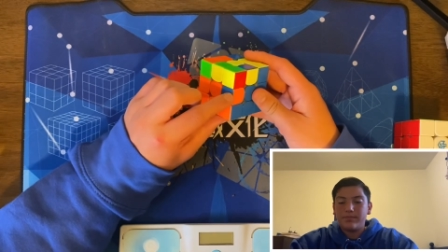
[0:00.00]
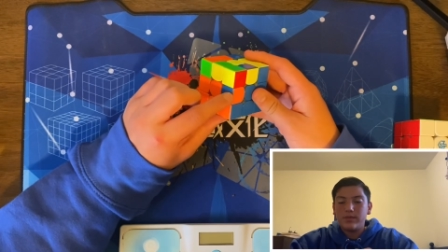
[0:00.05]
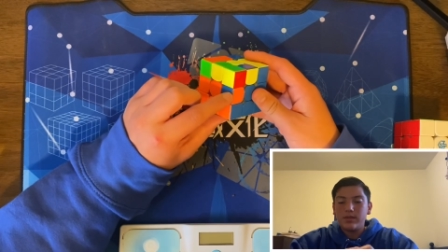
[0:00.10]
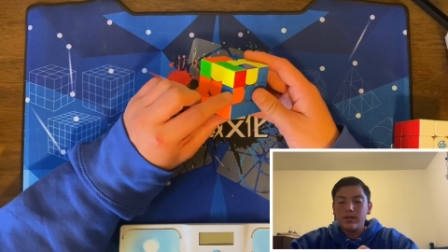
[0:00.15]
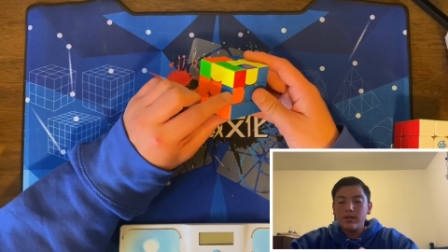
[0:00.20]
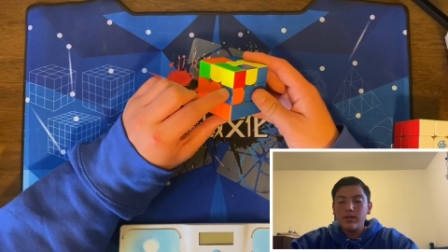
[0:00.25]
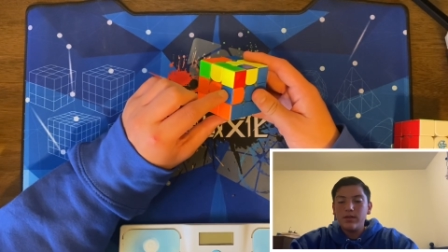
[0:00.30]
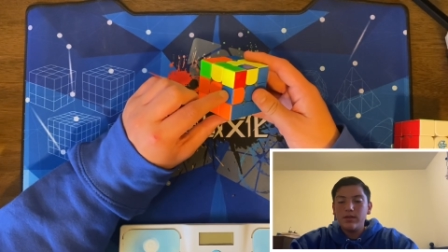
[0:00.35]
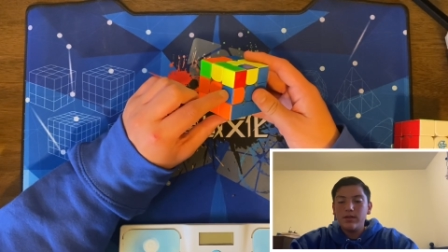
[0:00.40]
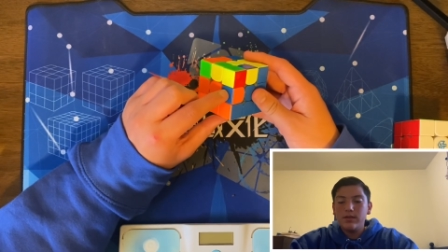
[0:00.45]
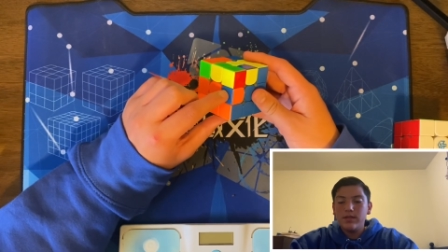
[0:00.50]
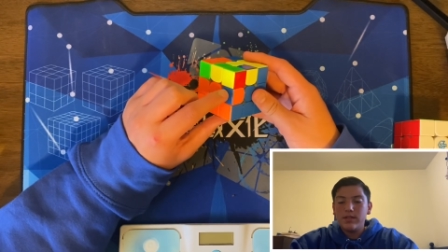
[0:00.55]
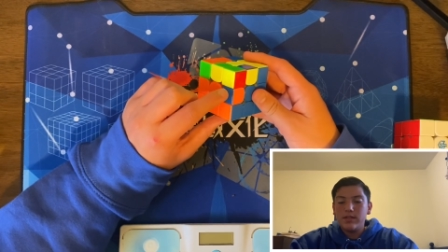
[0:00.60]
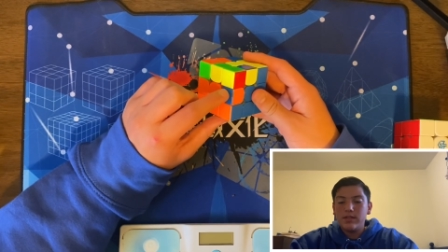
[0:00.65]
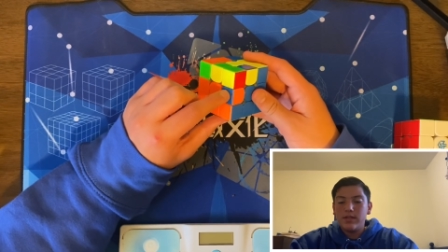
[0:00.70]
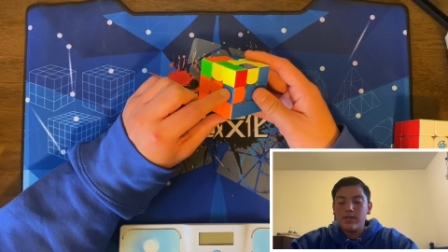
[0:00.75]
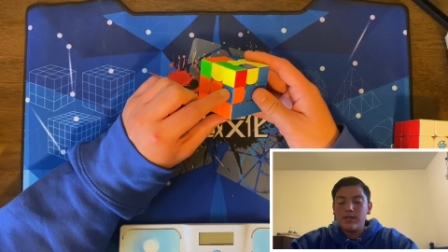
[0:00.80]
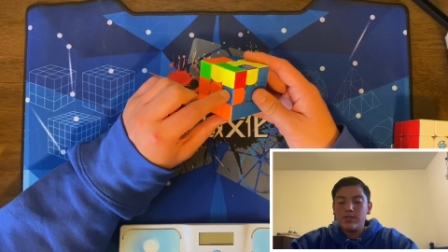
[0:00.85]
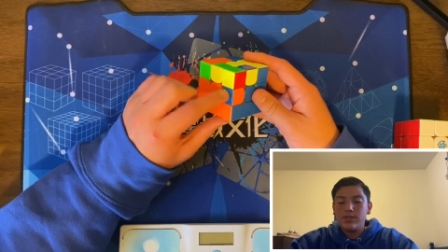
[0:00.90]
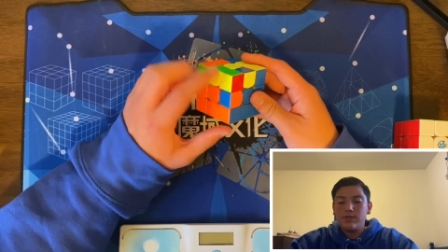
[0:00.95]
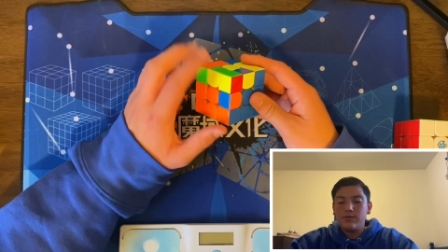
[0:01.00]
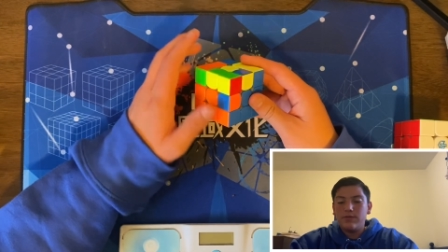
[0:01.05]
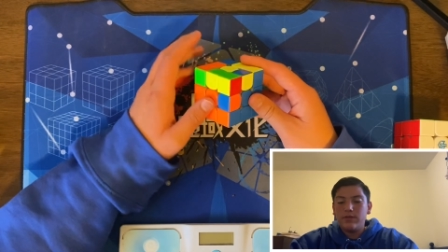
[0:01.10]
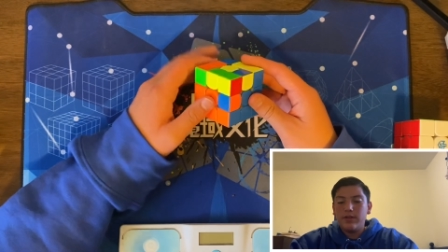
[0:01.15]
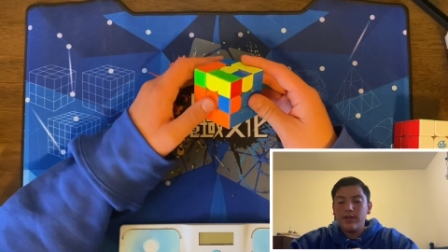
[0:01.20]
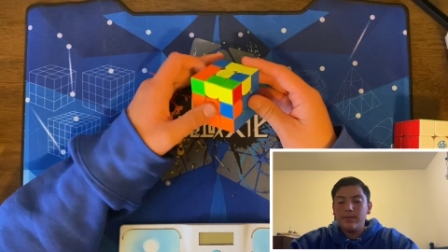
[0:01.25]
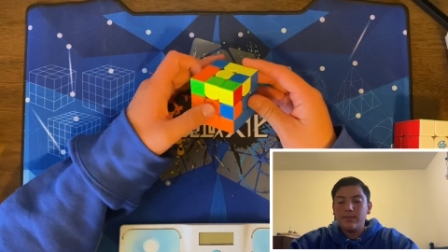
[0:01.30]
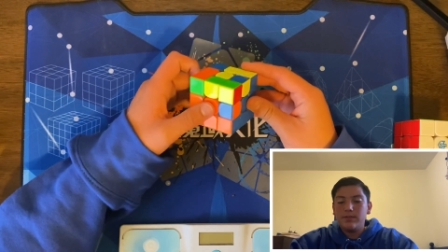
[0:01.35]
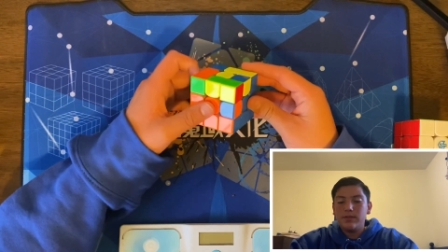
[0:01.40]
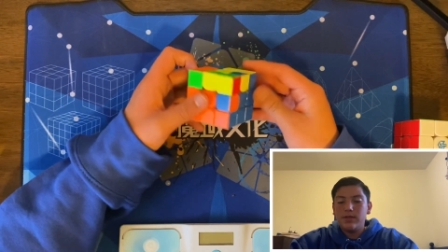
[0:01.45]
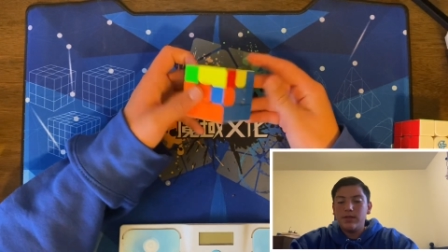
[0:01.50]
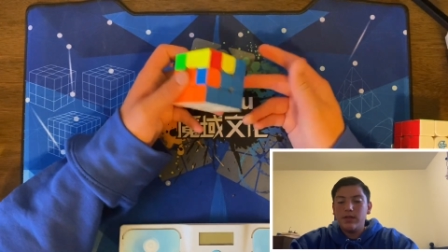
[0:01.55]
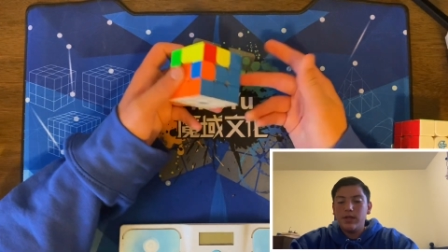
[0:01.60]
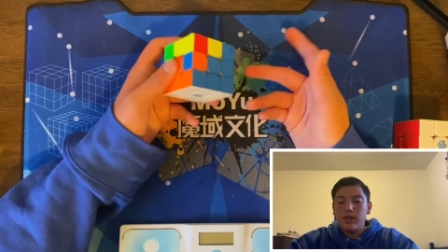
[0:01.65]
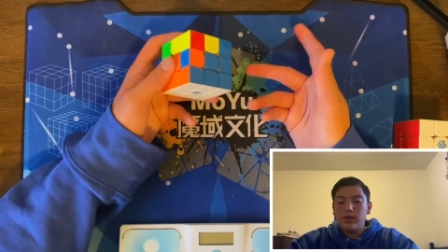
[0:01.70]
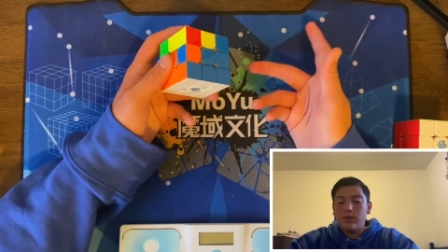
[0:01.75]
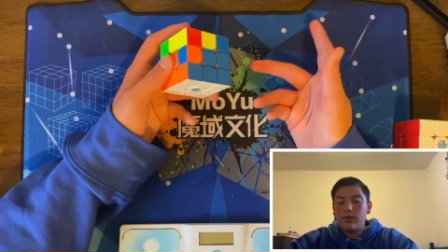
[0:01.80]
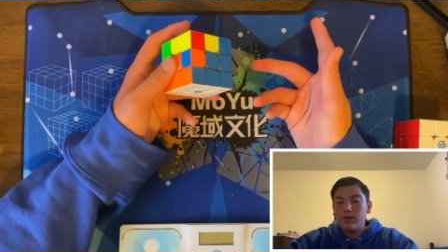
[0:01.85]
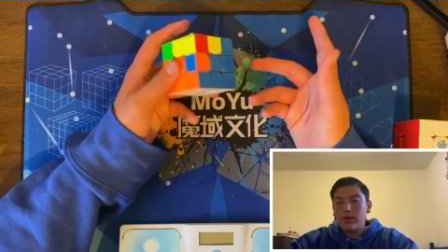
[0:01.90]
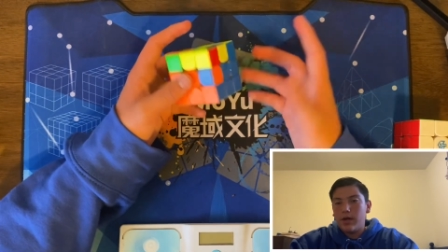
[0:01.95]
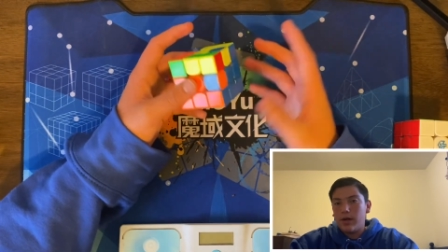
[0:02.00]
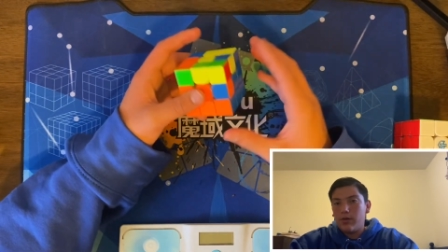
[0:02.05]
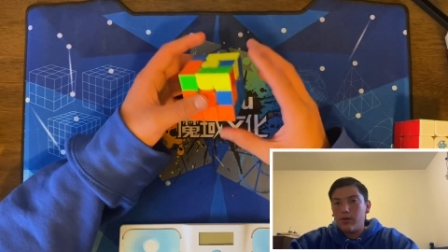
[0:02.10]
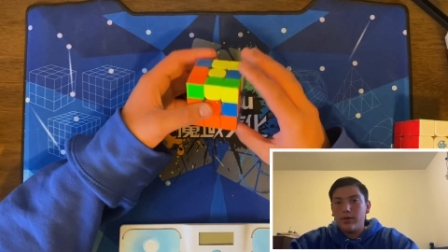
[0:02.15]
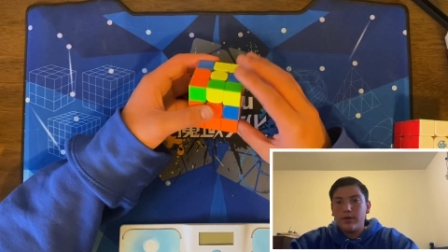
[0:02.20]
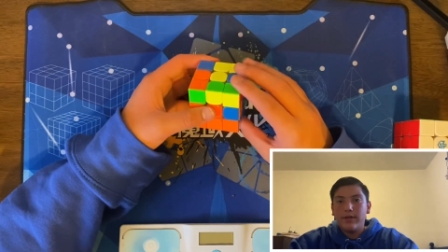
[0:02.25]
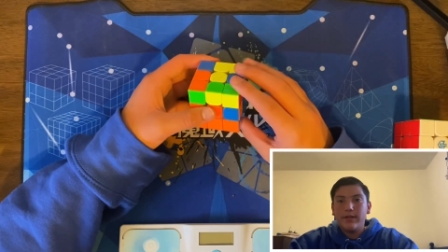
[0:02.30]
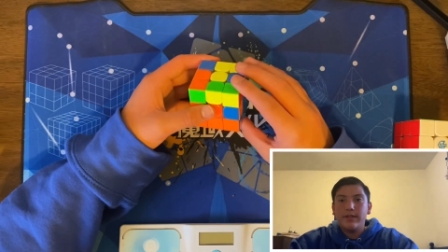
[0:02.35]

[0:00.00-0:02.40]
this edge is flipped, or not oriented